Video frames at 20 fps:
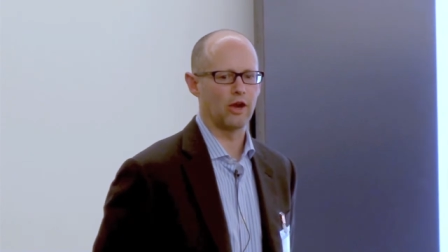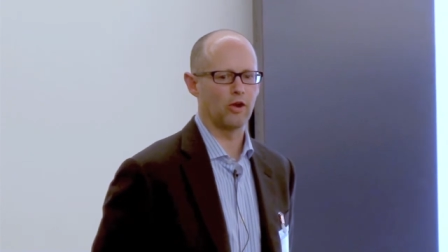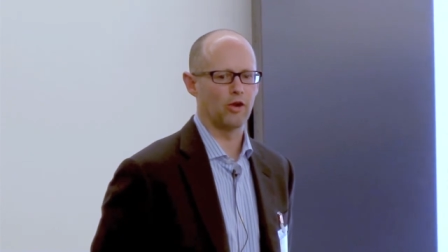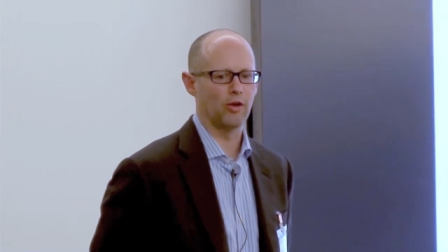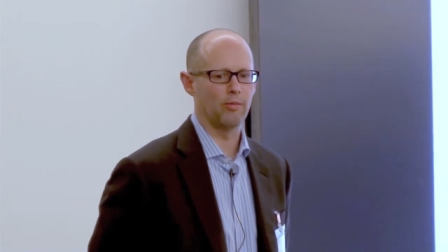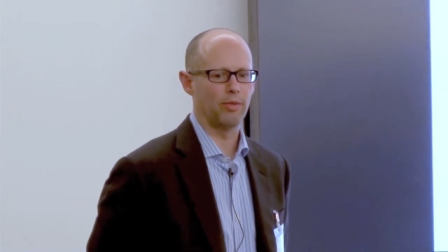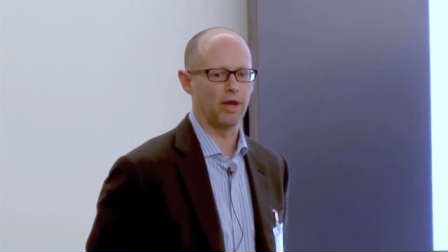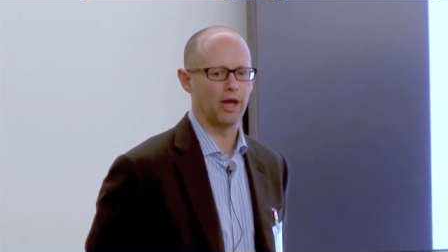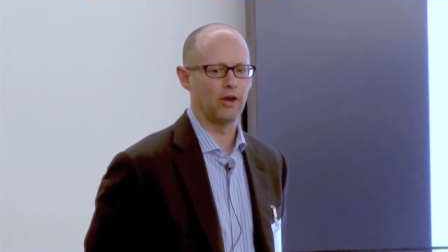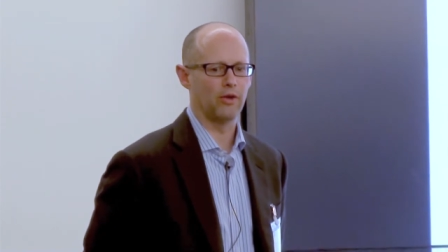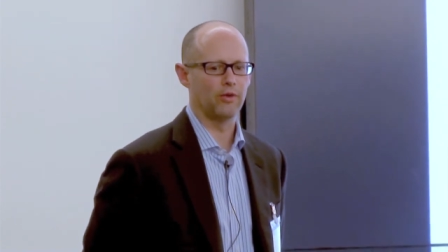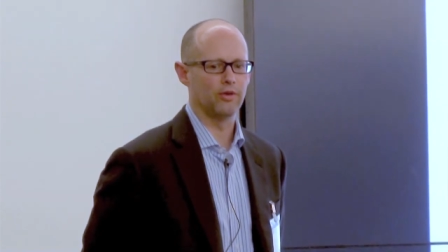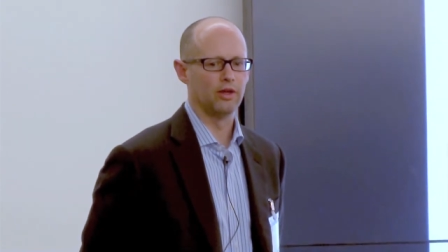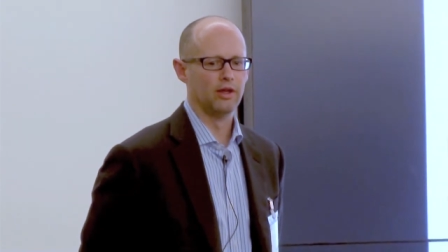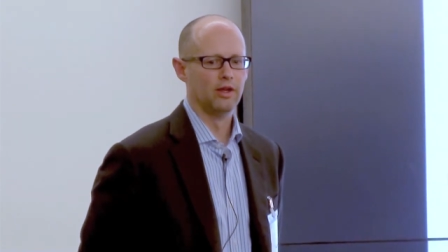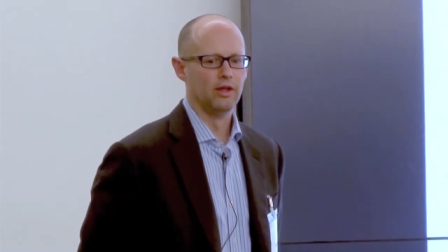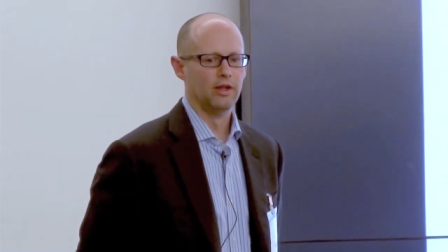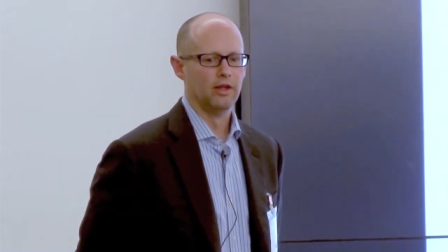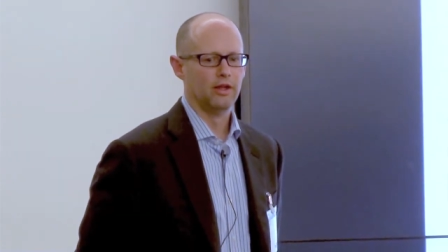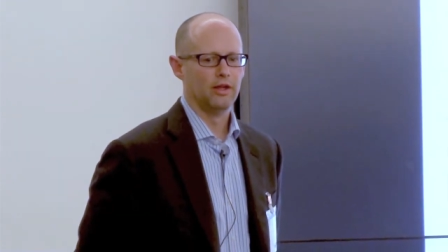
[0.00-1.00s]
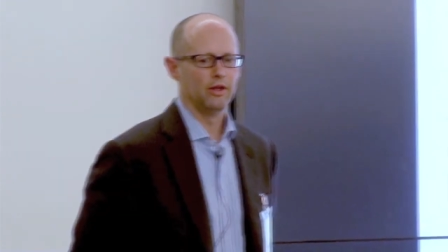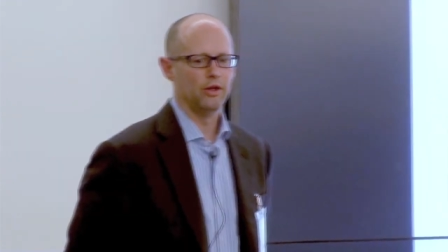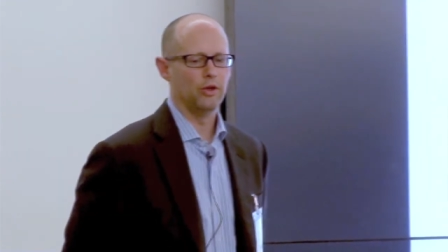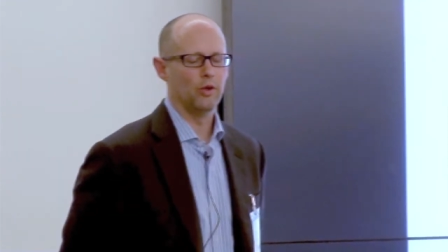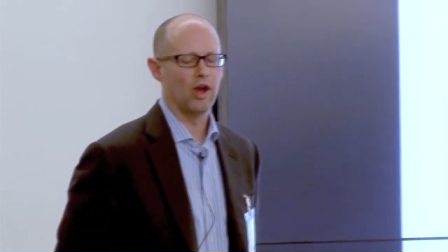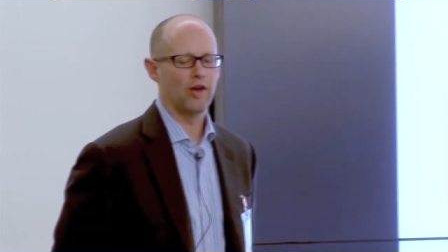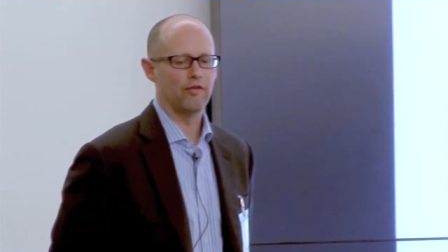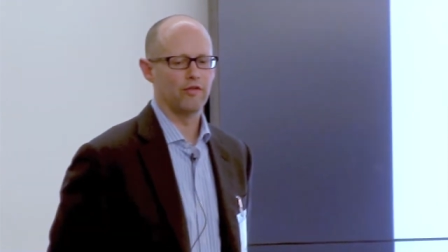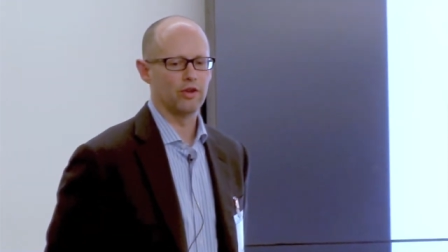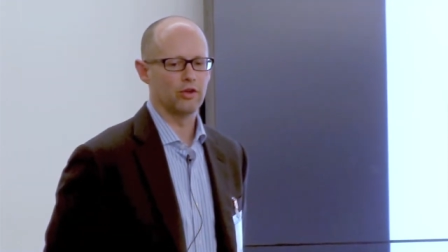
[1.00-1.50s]
care about
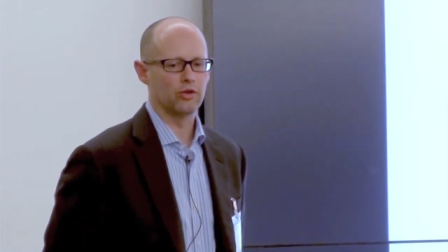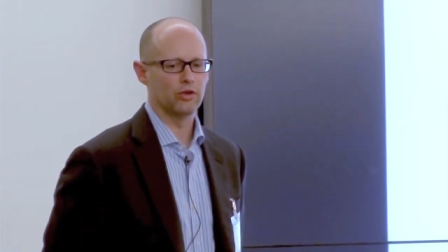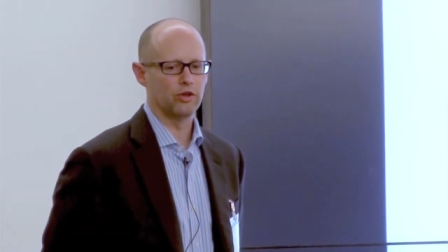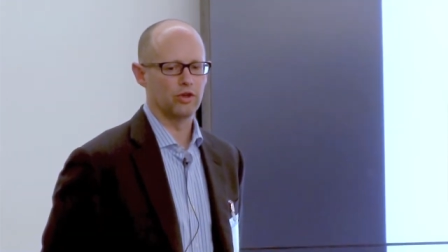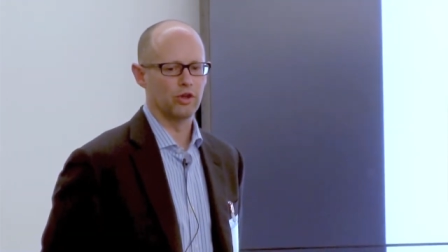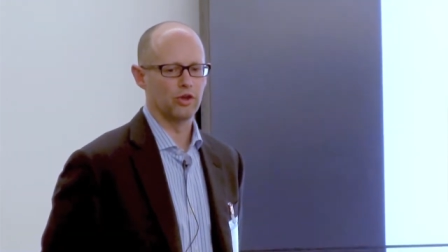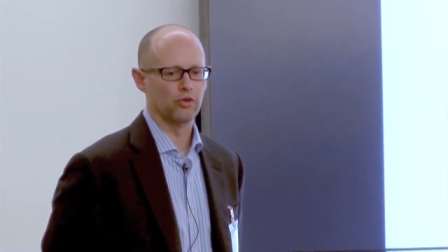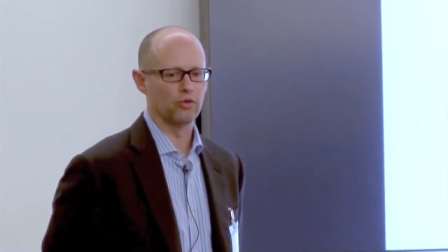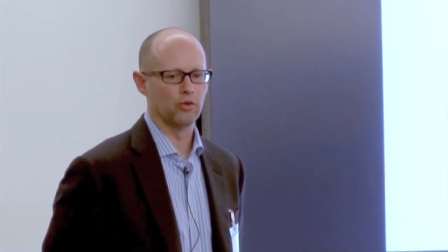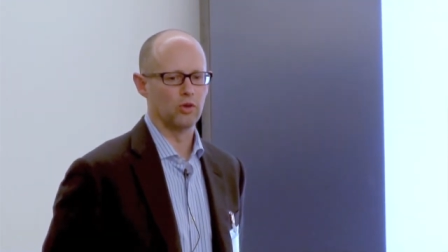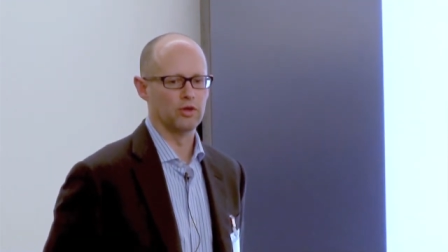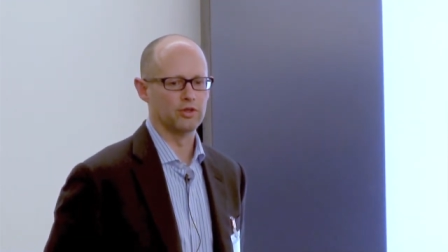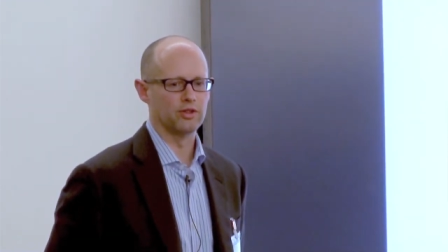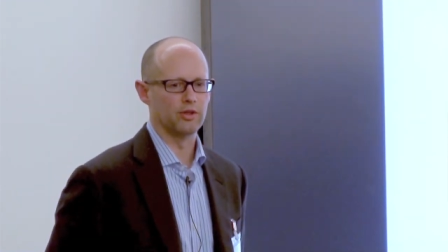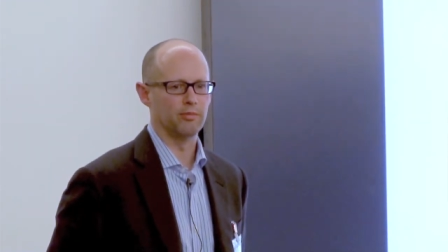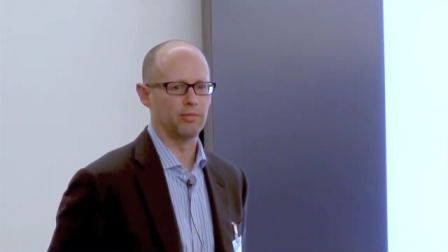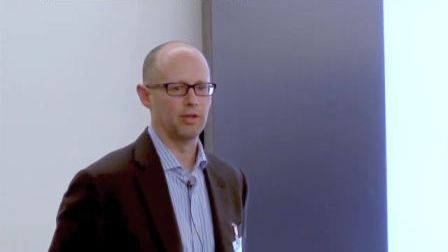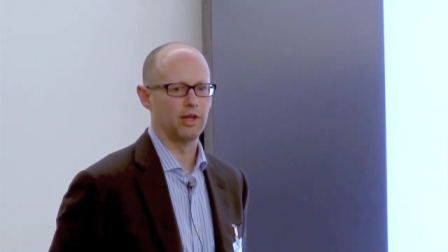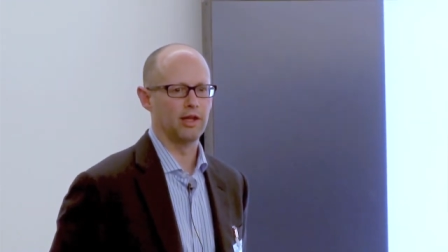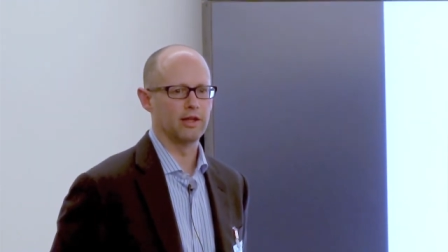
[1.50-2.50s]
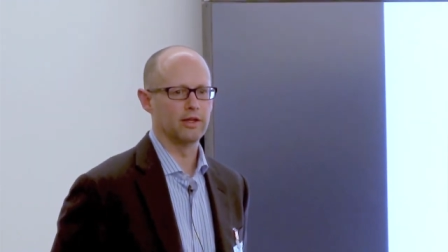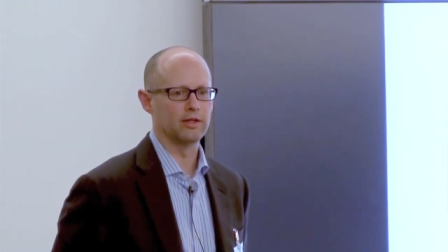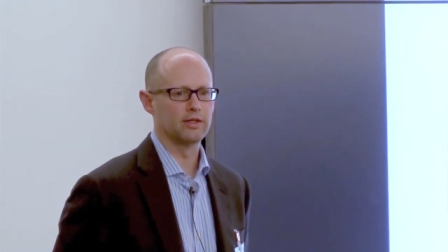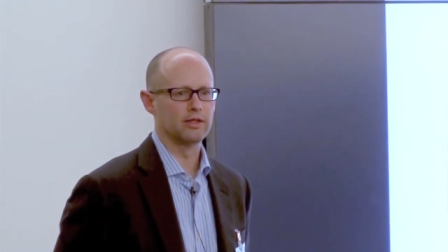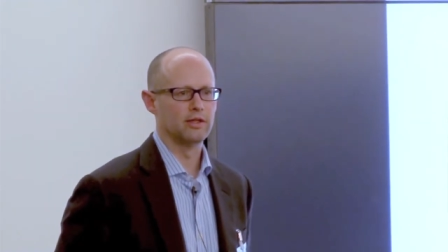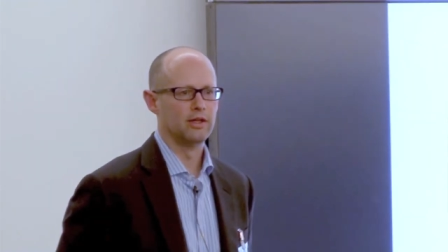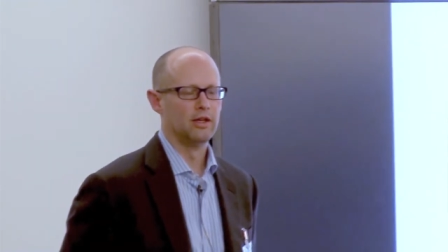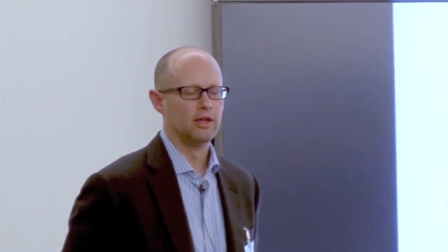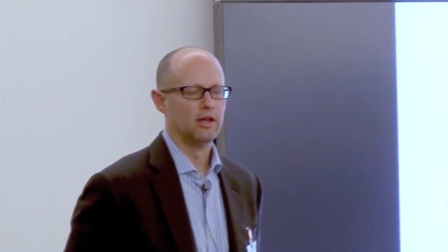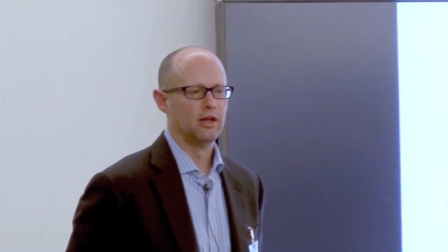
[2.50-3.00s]
you having good controls in place